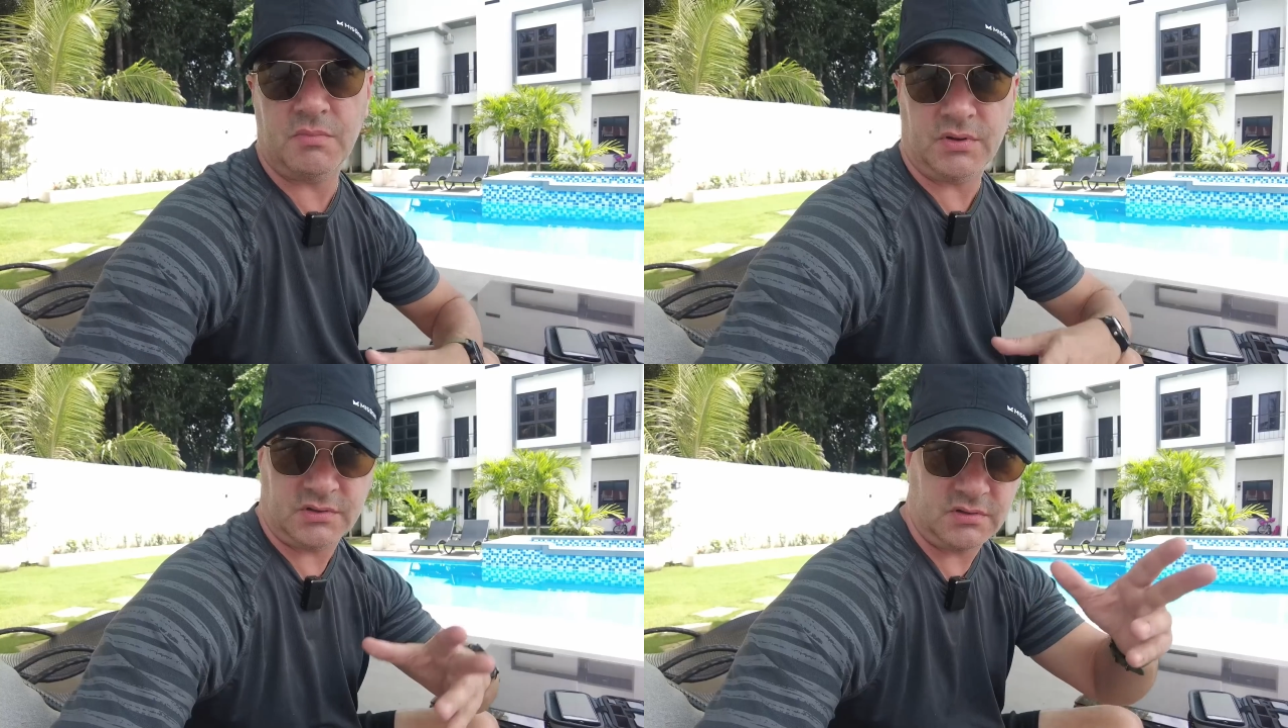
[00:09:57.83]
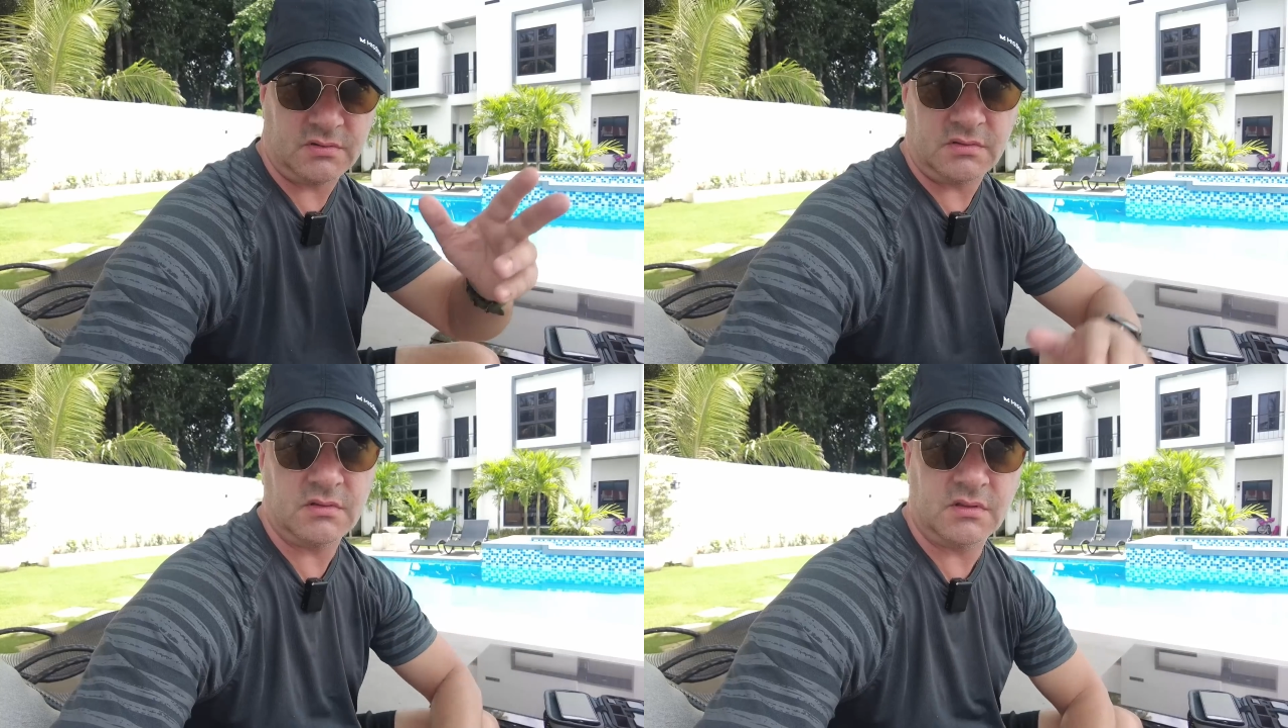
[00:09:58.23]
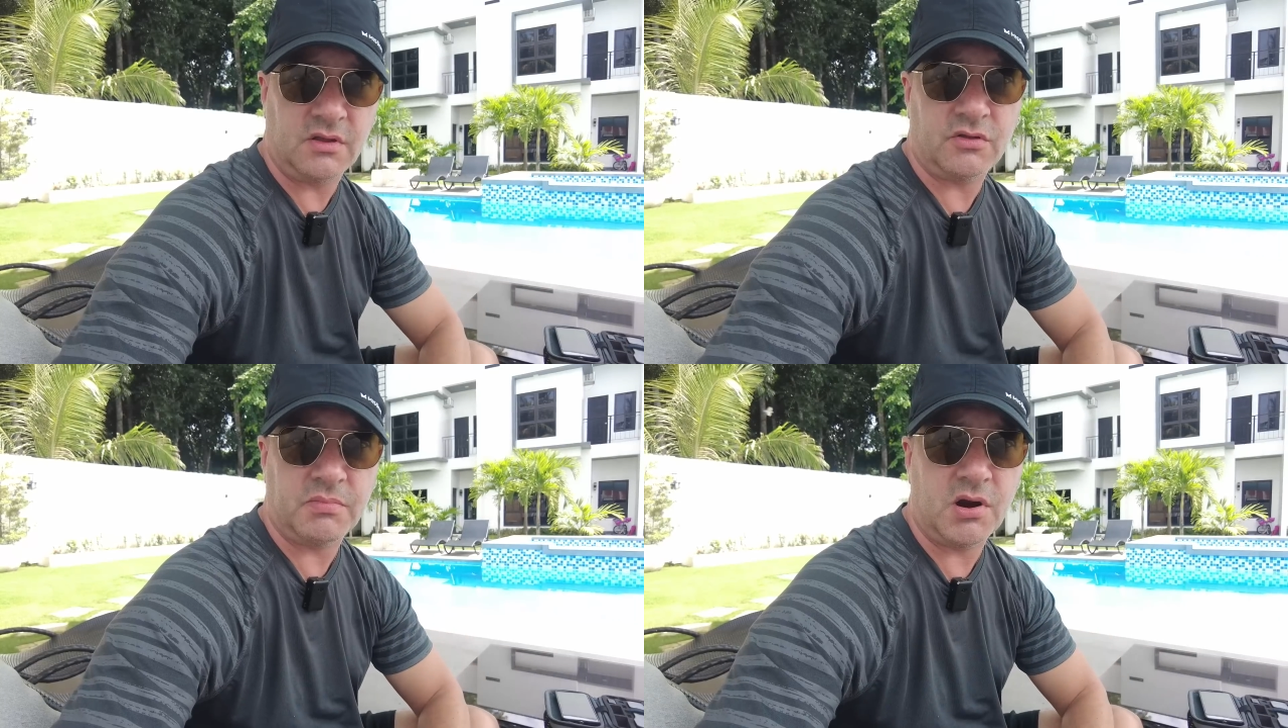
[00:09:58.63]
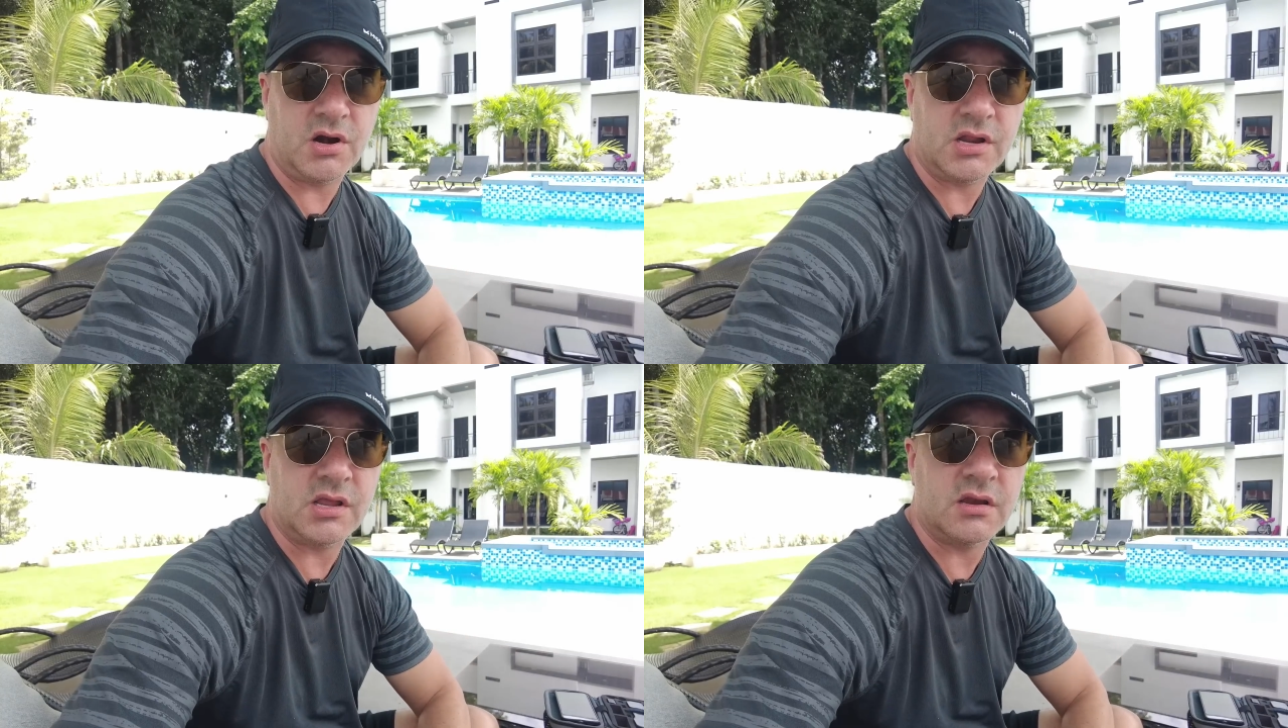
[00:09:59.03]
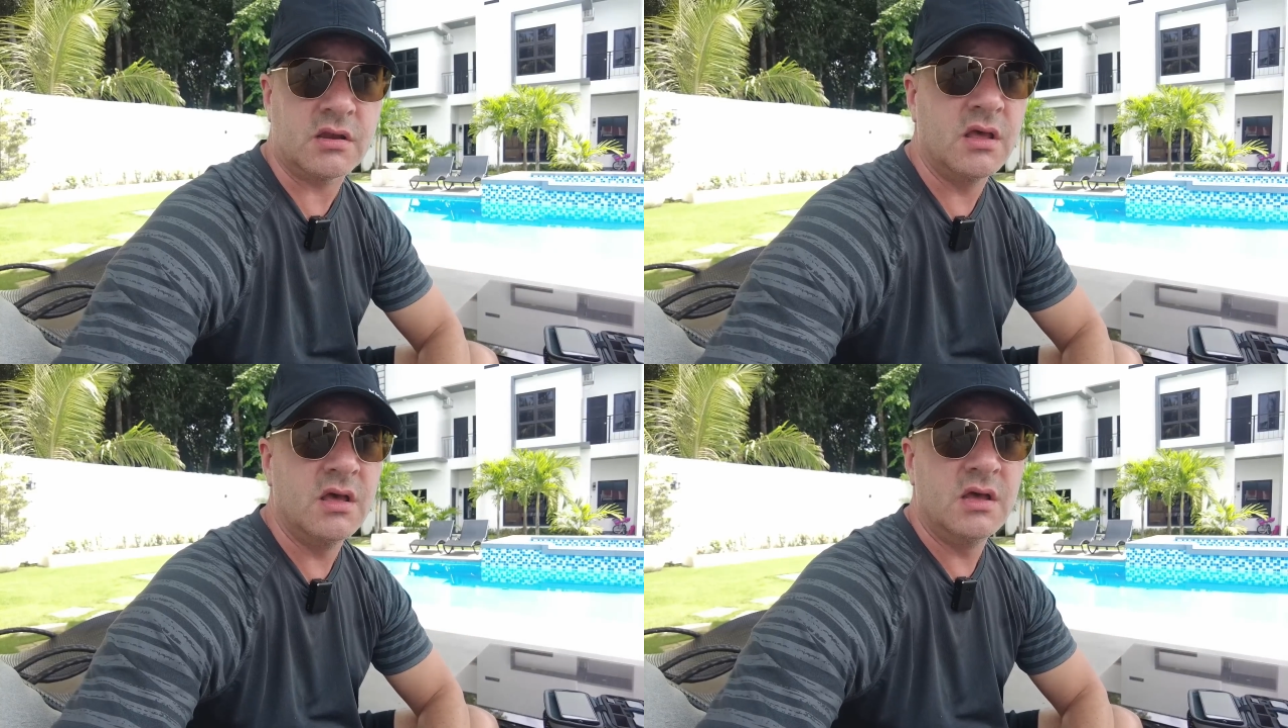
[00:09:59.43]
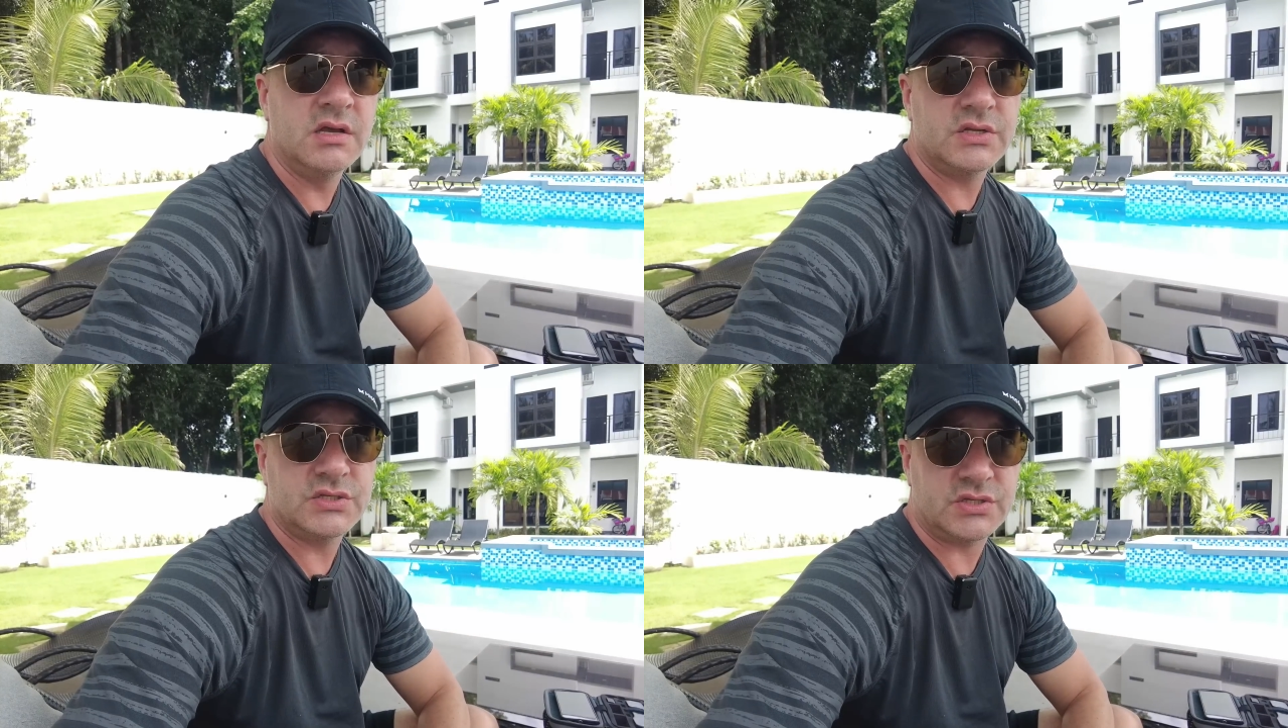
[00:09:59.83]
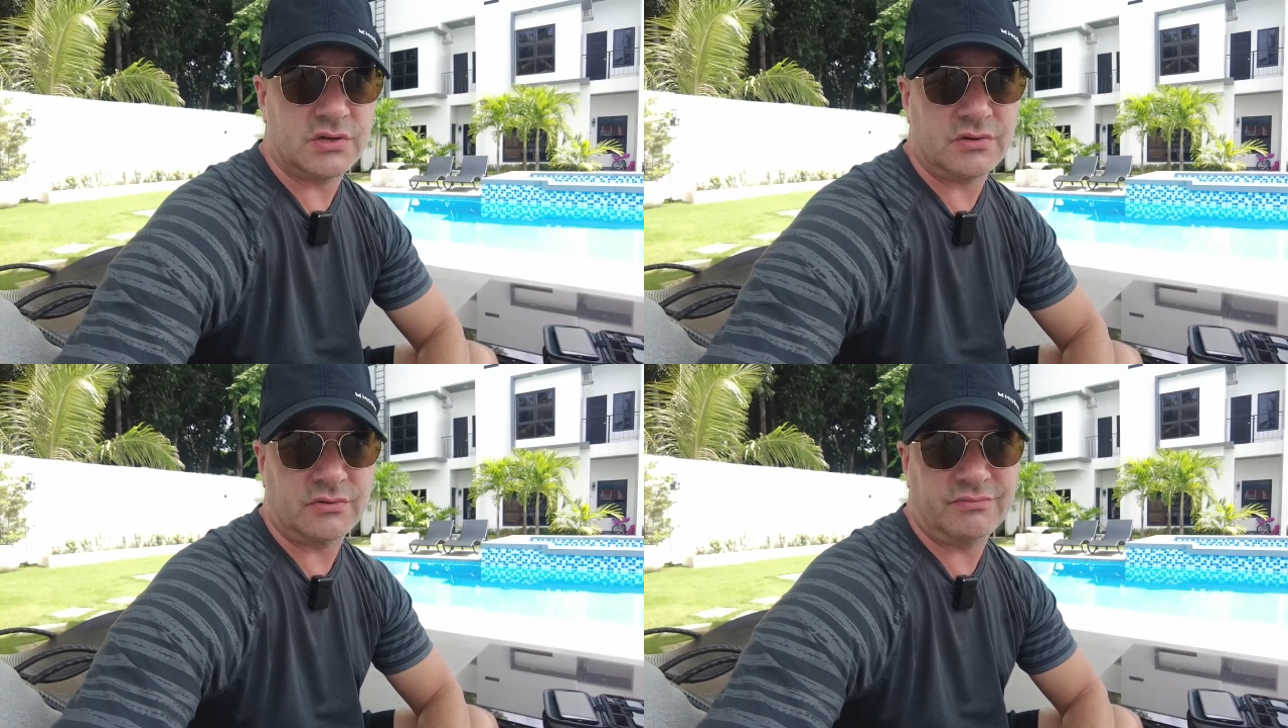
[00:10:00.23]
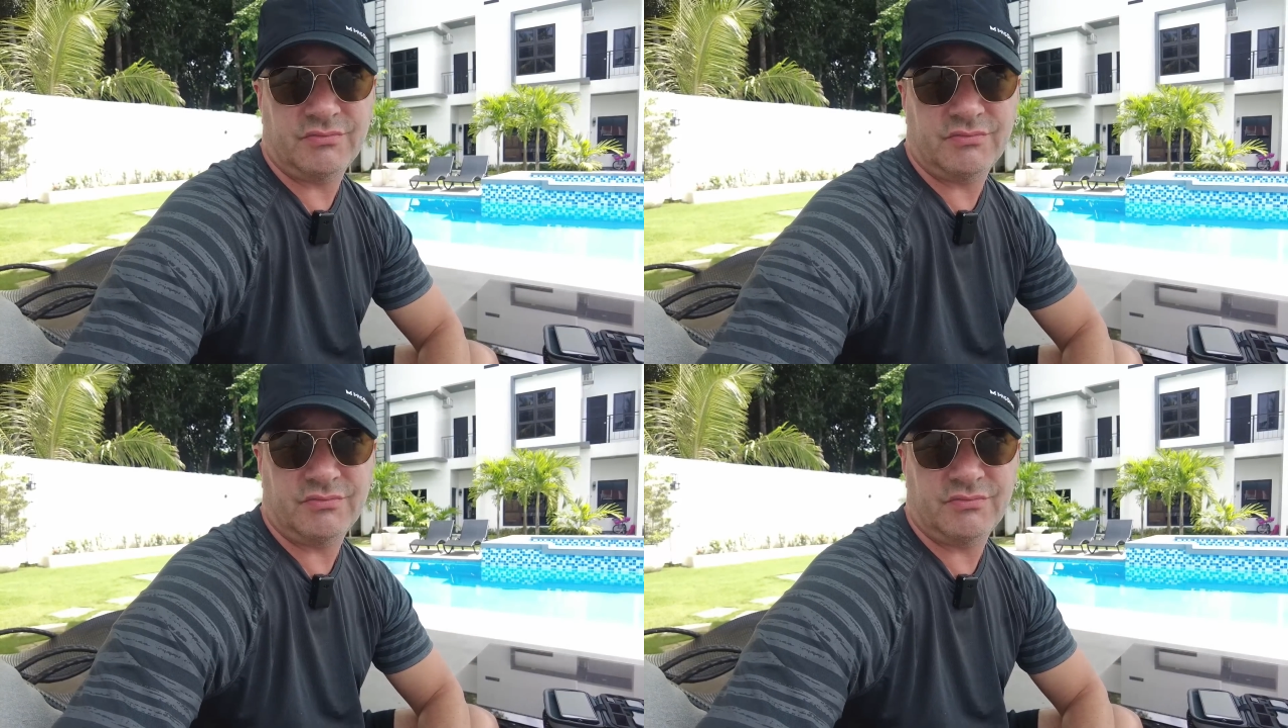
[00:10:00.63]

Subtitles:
but the other party. And so